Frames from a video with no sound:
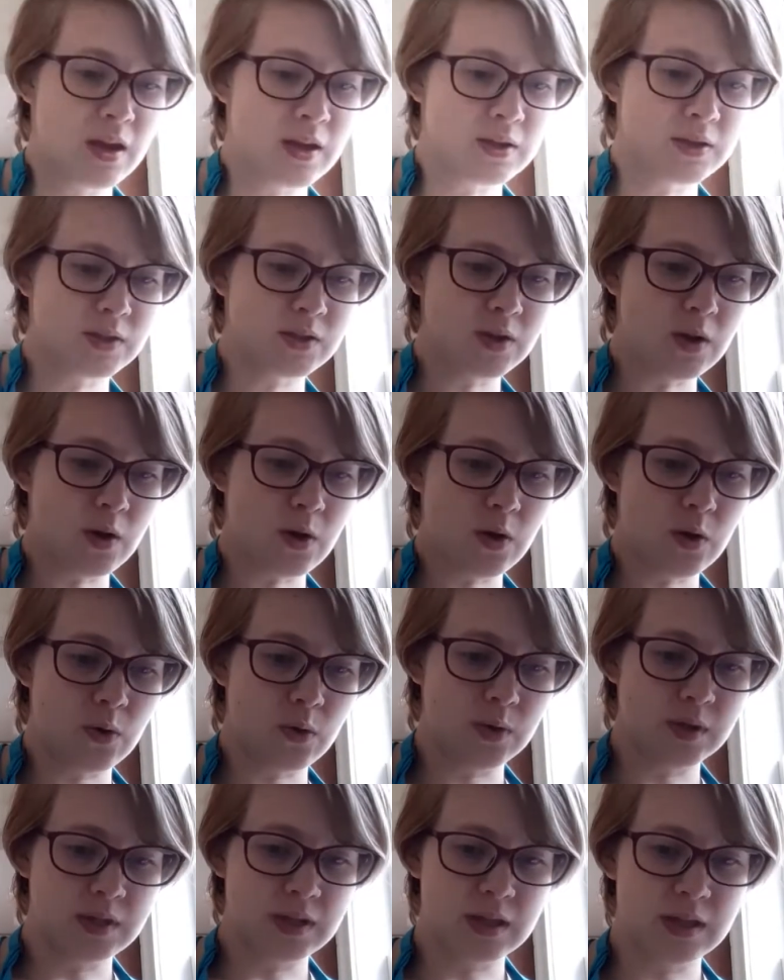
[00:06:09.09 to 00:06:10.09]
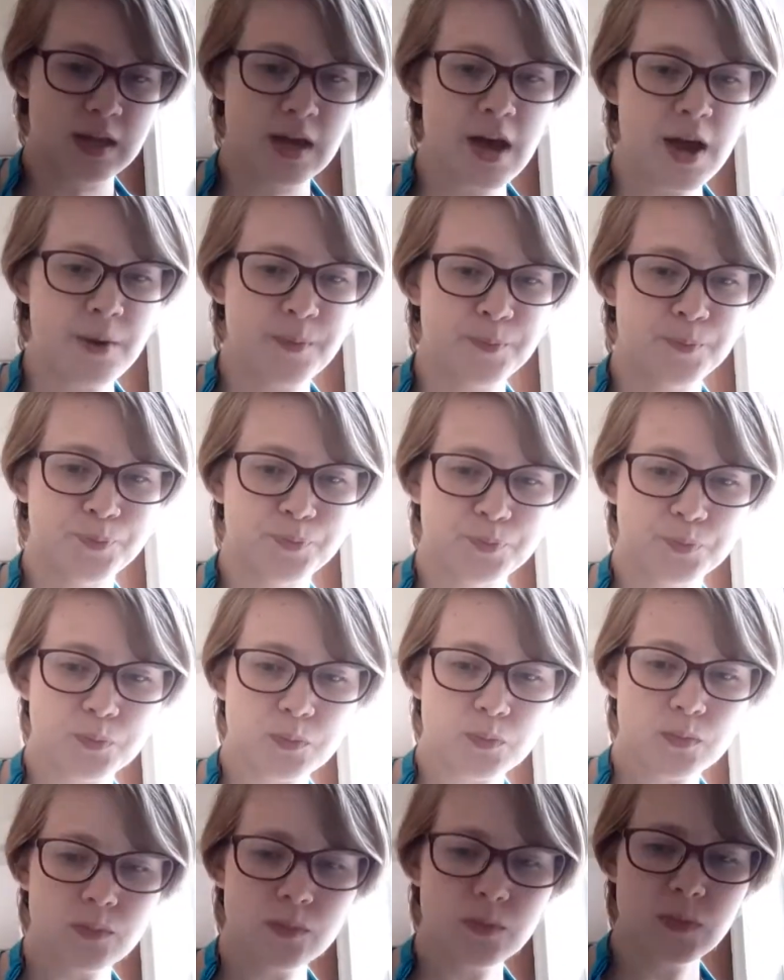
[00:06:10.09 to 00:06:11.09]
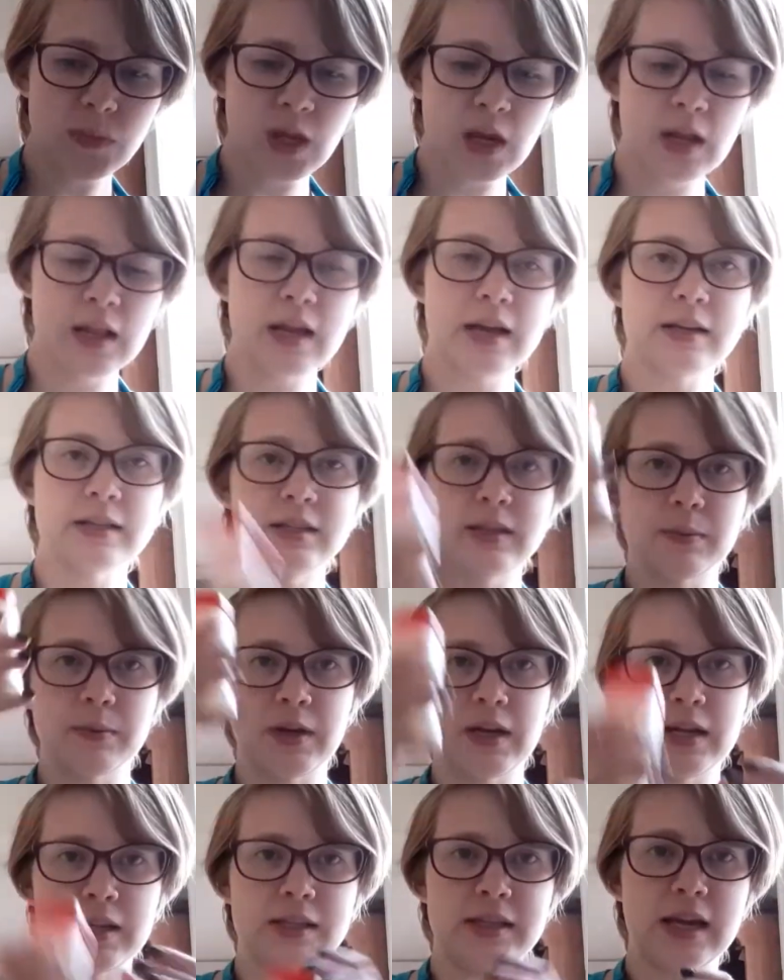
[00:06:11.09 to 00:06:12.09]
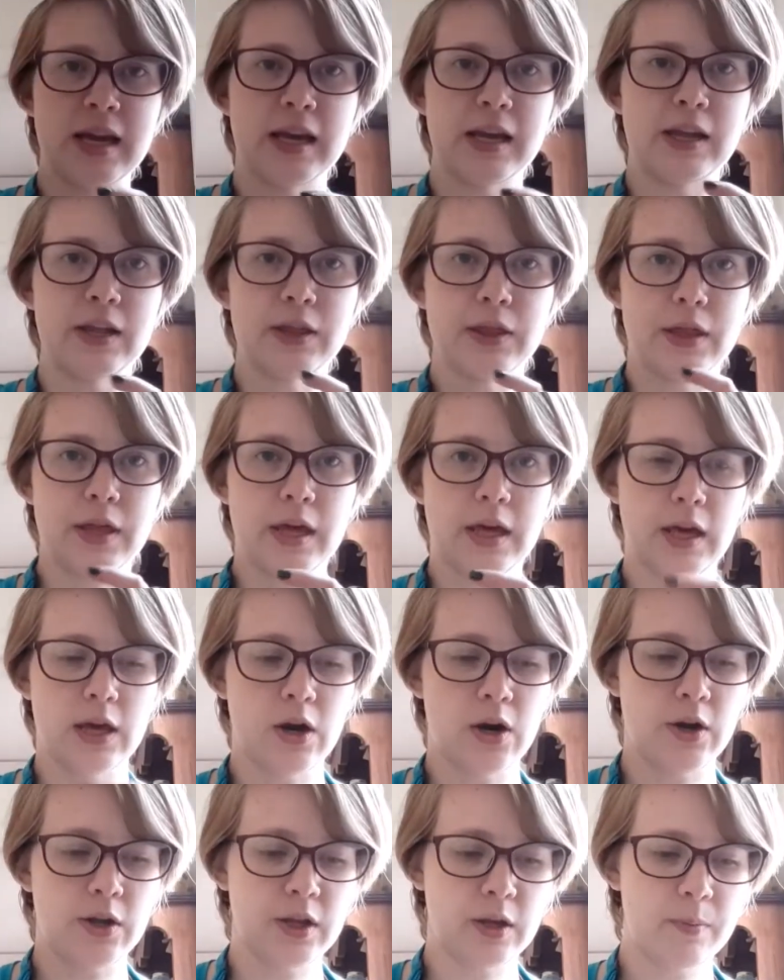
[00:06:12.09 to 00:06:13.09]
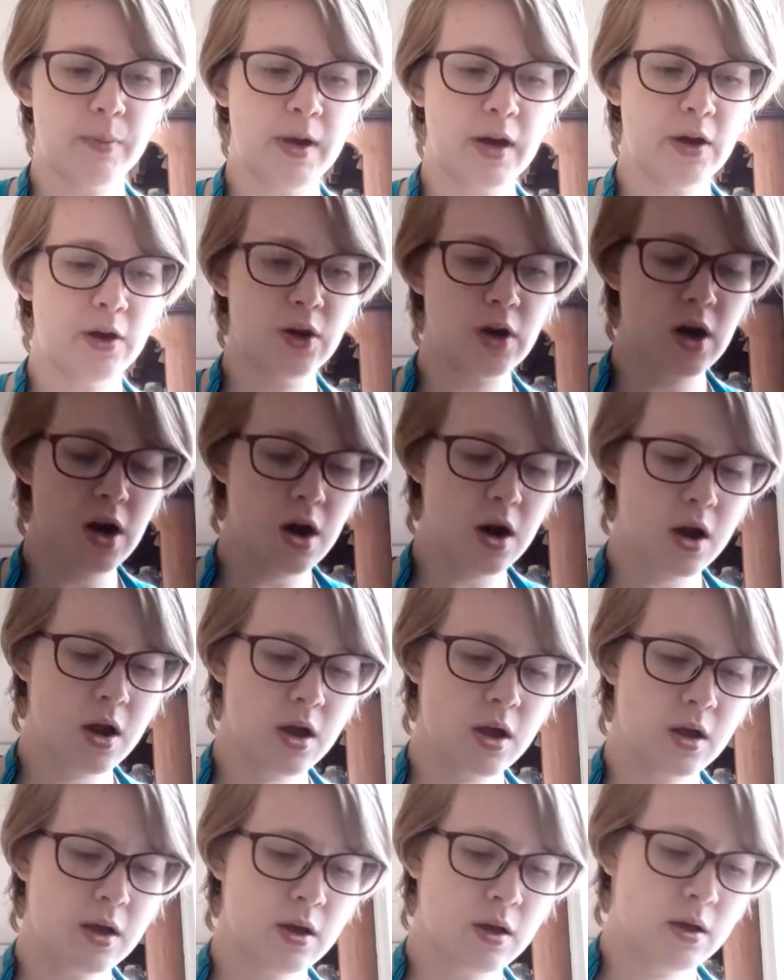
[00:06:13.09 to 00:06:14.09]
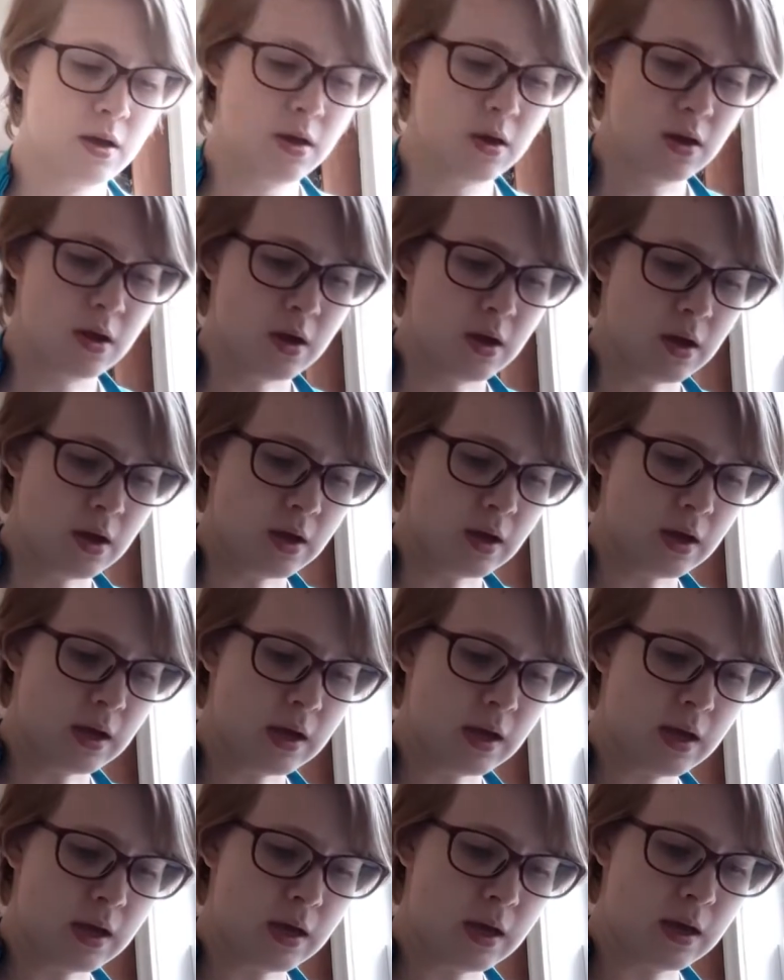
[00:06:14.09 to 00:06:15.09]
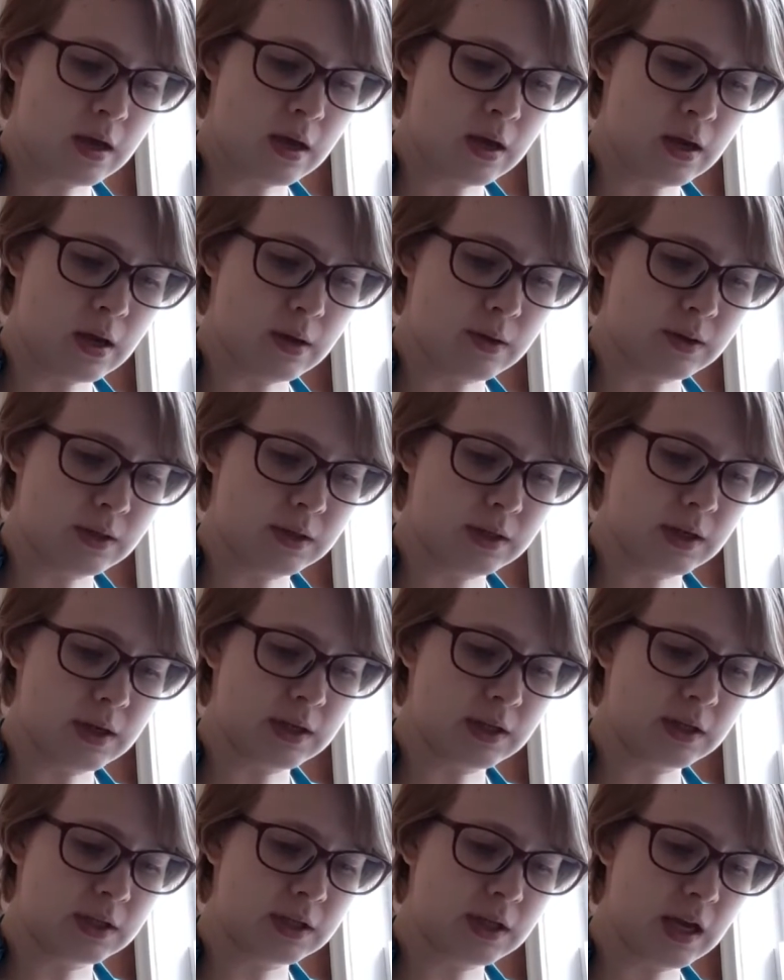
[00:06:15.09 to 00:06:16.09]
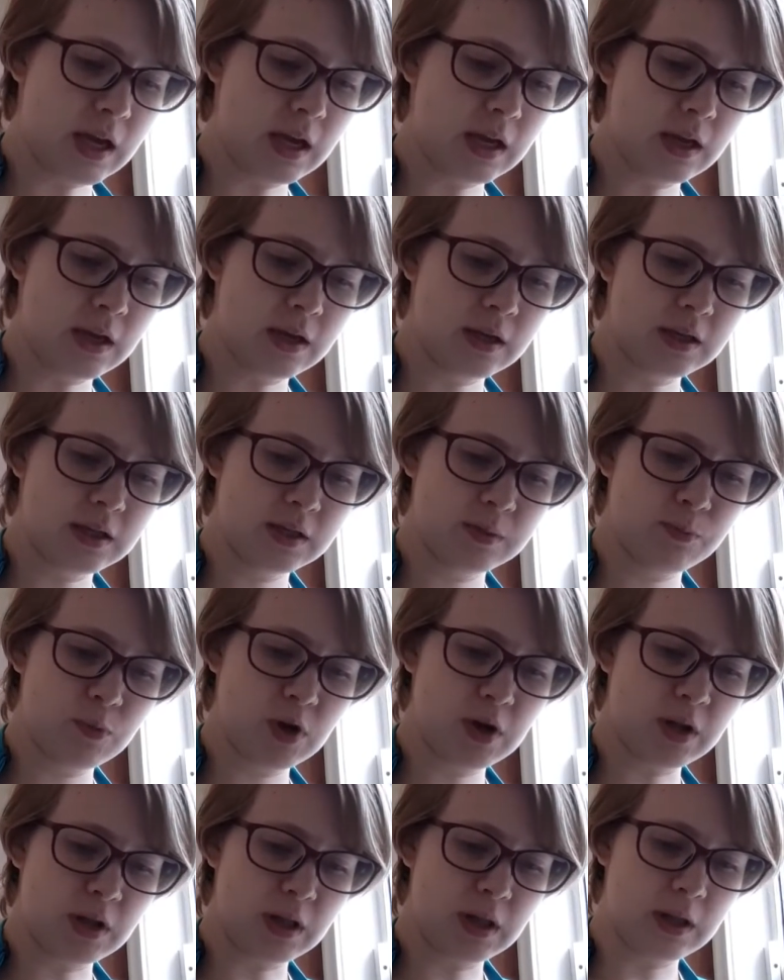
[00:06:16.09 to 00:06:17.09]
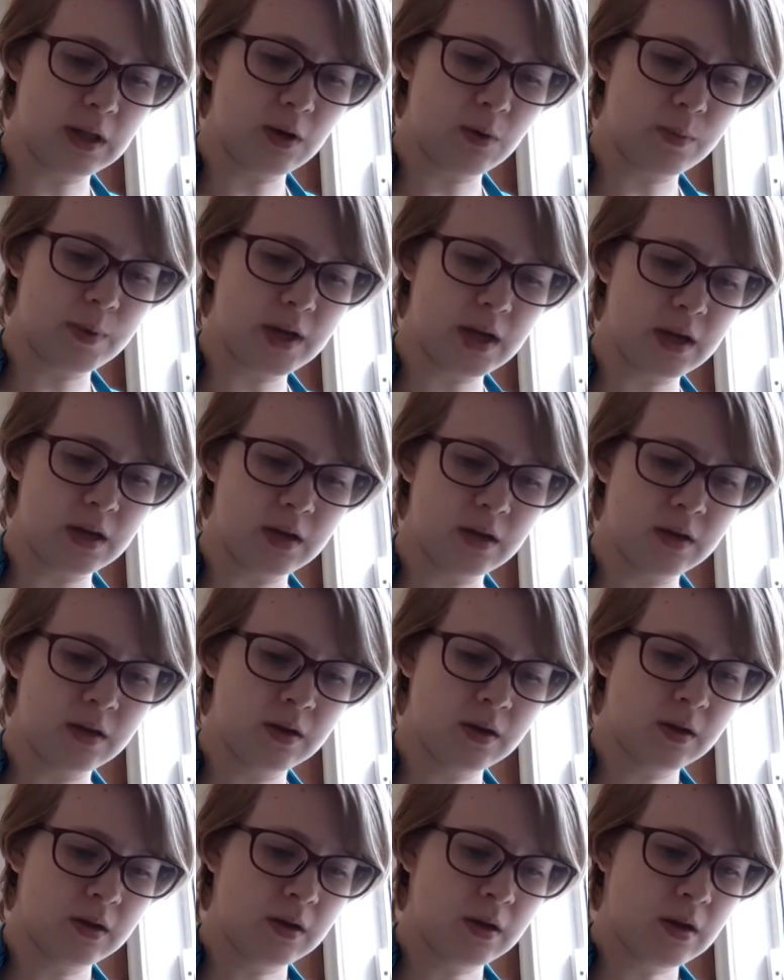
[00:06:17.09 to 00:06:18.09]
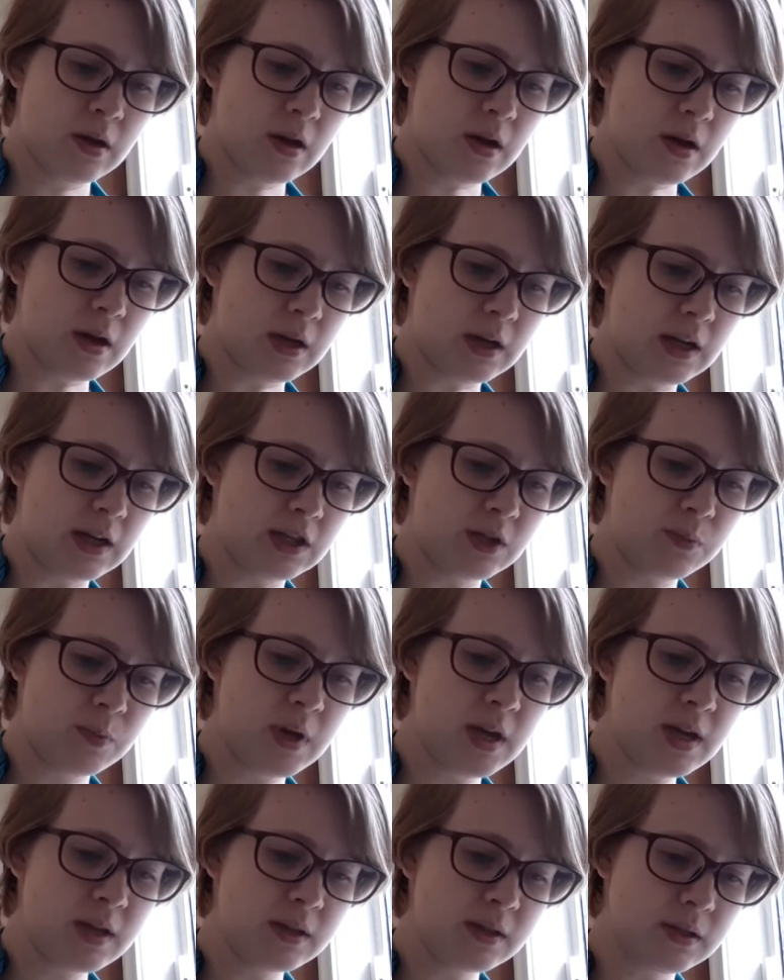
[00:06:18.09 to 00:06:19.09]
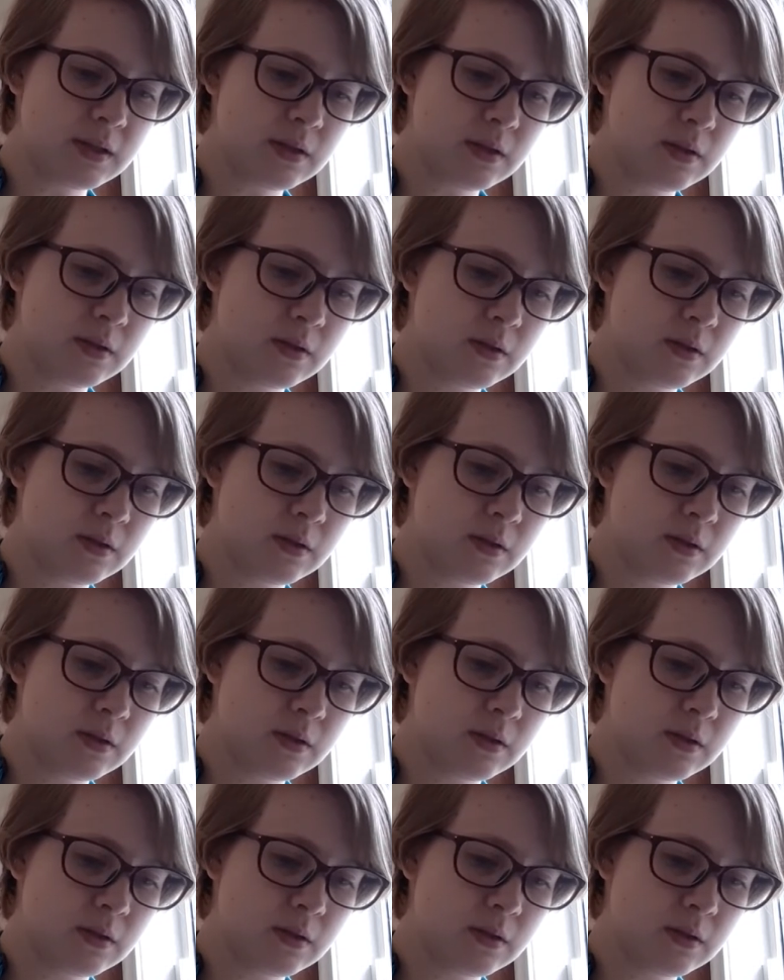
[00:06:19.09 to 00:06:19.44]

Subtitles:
So we did that. Next, I'm gonna take the garlic powder and I'm just gonna sprinkle a little bit on each piece.